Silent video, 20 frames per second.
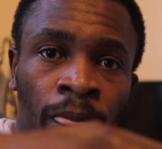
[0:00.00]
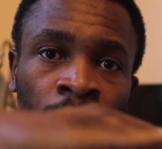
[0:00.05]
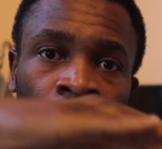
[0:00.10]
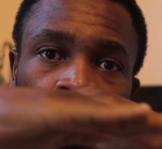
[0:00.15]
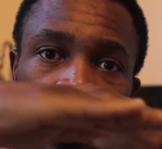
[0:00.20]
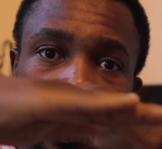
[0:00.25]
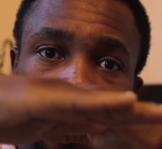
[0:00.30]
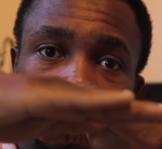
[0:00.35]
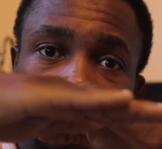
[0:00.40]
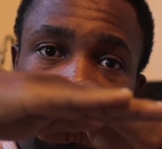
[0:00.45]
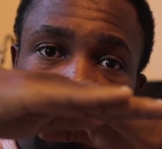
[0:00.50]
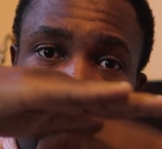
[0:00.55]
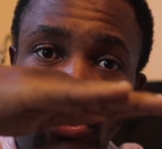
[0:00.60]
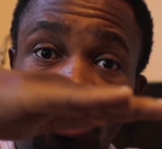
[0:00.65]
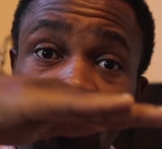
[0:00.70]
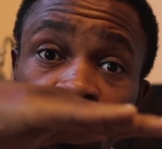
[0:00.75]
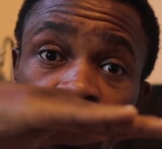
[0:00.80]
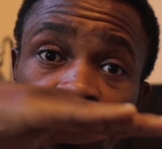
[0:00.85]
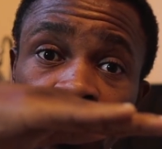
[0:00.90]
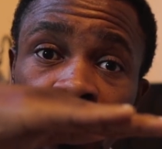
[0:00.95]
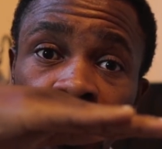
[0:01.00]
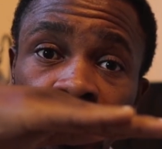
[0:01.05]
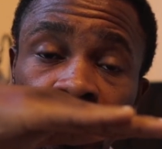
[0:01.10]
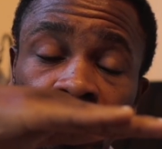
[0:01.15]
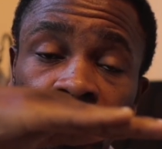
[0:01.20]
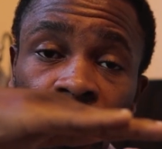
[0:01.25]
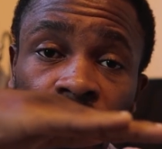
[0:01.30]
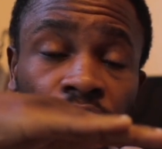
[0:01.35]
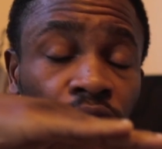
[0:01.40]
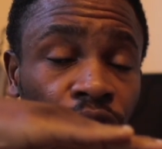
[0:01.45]
and you drop,
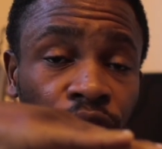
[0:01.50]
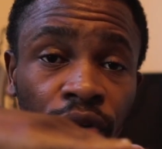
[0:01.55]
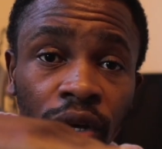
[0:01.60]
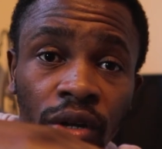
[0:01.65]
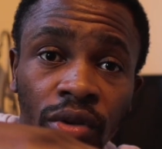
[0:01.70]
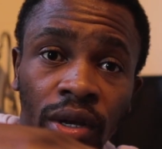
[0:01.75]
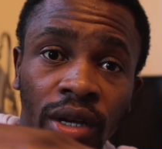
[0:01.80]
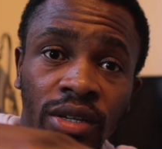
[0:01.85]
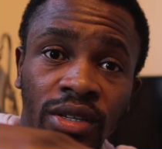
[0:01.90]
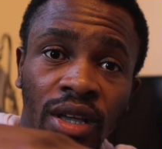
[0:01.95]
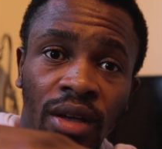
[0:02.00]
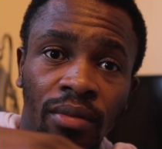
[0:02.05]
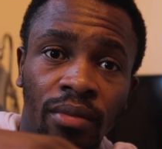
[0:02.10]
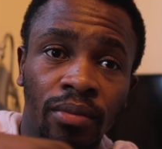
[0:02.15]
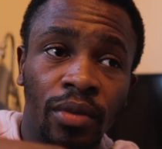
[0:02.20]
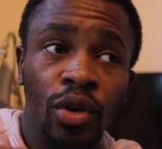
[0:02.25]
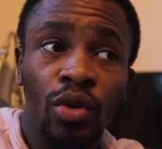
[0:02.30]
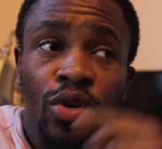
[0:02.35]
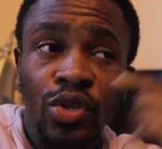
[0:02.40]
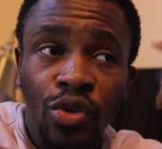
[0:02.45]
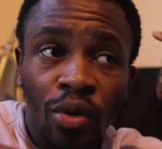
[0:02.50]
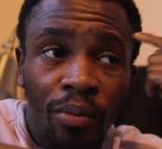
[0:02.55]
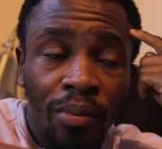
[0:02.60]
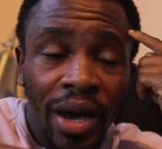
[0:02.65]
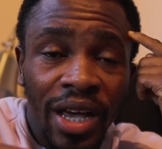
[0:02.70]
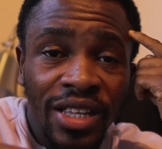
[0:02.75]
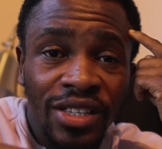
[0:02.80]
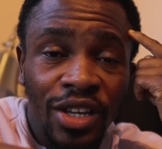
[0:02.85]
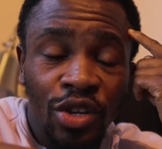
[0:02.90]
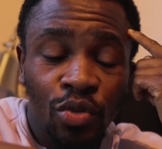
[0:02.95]
you failed the exam because your
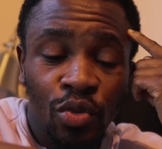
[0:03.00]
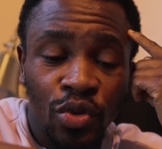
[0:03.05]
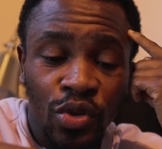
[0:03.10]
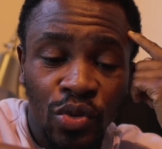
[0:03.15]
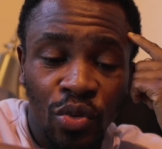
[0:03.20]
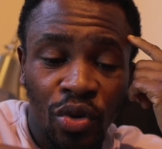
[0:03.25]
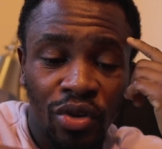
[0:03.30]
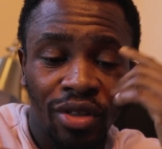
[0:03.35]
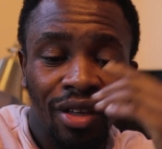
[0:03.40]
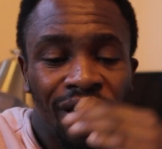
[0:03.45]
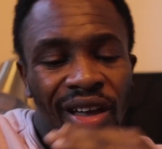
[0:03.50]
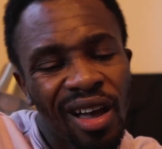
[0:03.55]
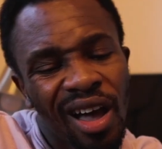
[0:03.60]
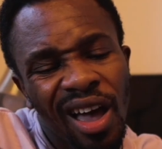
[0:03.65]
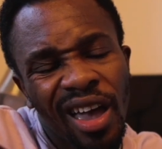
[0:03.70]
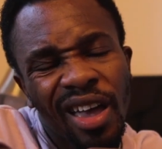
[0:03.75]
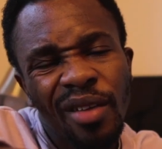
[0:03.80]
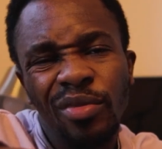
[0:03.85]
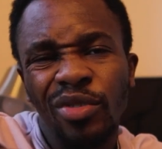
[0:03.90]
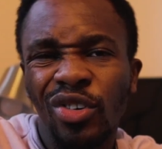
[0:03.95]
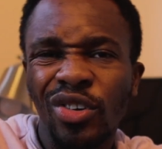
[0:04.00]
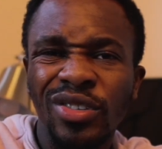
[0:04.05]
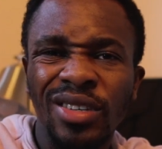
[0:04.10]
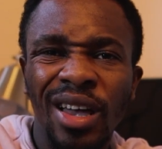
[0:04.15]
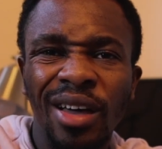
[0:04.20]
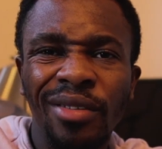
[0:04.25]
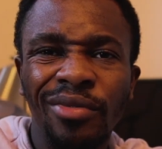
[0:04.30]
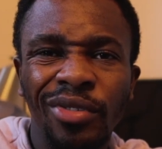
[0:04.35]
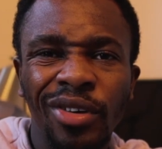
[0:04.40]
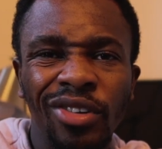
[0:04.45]
mindset was what? I am just
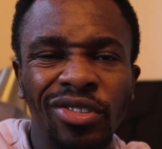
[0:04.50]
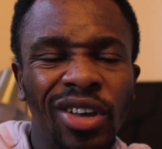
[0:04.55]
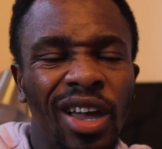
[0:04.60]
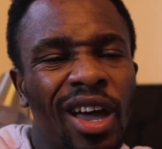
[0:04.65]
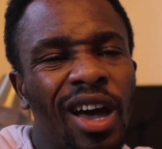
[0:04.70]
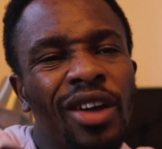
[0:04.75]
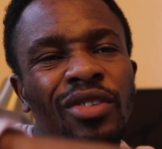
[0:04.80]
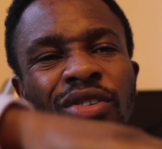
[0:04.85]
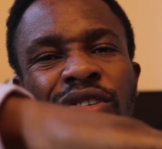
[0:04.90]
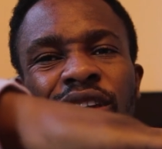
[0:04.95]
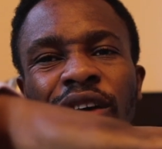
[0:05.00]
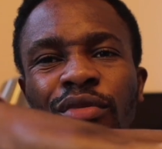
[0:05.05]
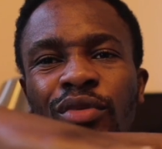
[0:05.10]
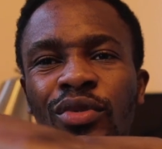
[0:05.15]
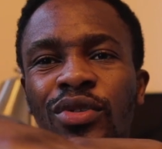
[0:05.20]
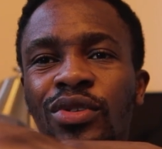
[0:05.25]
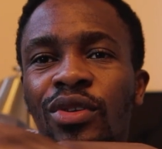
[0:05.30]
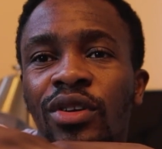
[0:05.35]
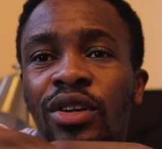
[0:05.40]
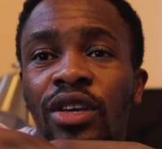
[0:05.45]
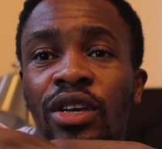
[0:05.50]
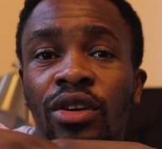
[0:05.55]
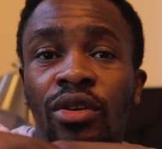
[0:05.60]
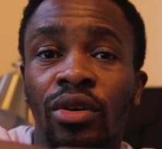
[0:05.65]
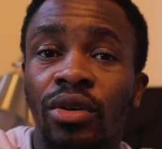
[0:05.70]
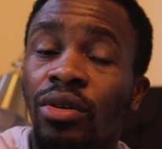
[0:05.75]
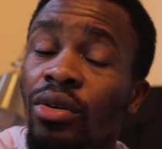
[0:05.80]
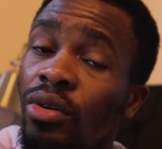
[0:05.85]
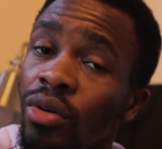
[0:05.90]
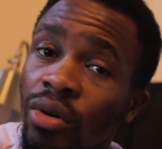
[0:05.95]
average. I just have to study here.
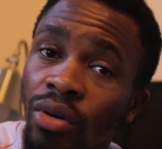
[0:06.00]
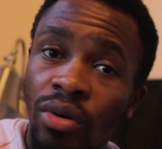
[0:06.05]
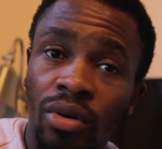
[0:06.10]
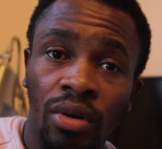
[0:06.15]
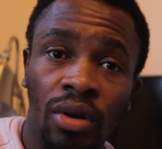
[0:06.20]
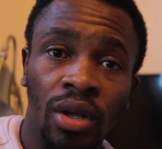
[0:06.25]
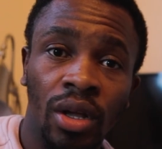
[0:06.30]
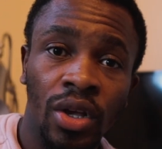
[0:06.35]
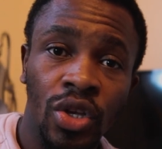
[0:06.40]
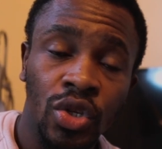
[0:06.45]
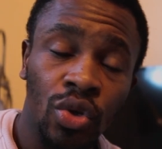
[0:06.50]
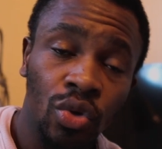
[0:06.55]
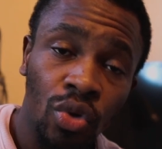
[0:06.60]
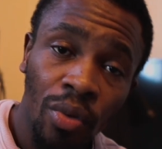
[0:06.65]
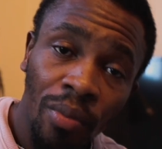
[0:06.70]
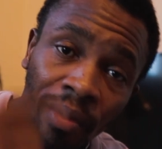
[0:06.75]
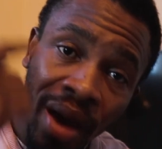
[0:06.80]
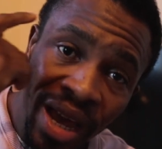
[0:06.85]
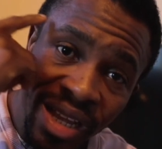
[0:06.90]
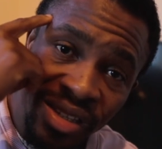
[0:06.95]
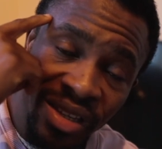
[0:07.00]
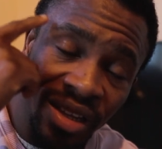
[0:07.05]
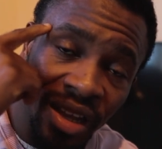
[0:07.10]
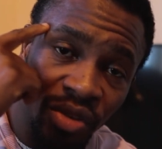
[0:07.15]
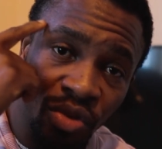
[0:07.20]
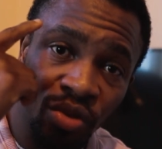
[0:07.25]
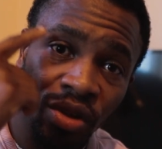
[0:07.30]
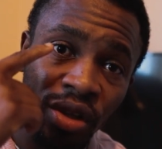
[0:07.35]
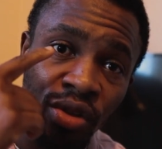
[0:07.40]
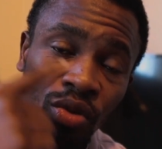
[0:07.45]
No. So the mindset
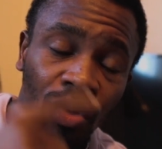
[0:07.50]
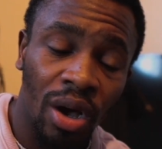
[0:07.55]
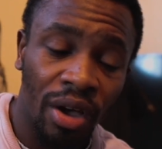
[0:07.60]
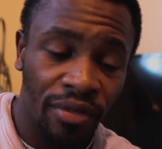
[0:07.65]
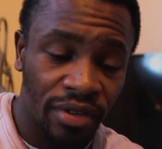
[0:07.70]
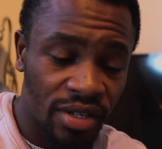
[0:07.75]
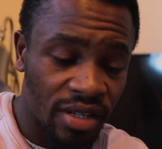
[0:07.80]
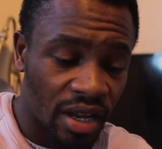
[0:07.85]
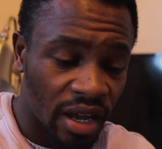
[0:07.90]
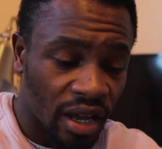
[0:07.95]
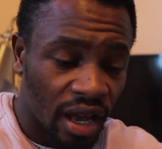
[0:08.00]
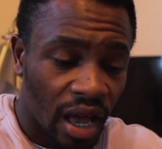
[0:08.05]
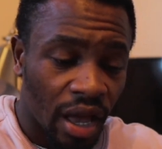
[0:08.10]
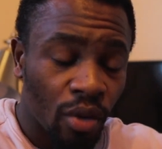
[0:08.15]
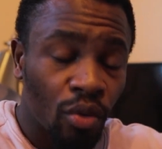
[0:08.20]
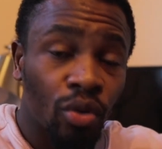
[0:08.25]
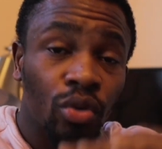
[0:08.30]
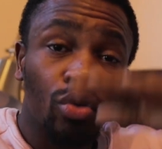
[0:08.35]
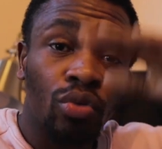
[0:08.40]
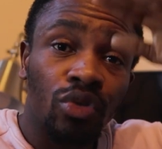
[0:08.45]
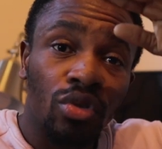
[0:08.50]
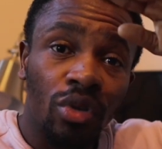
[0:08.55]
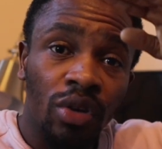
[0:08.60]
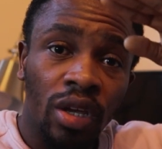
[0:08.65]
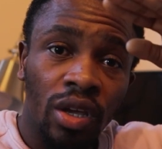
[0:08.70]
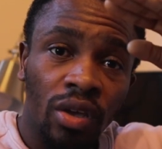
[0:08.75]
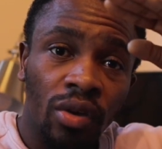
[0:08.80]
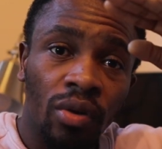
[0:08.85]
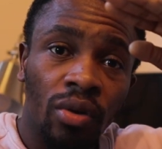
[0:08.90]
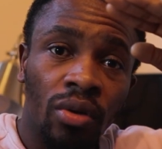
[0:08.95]
that you need to have is like, I want to study
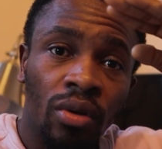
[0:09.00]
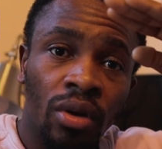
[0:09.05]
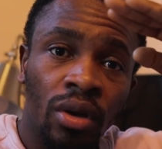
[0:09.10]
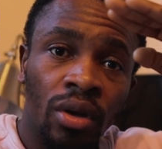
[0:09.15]
here.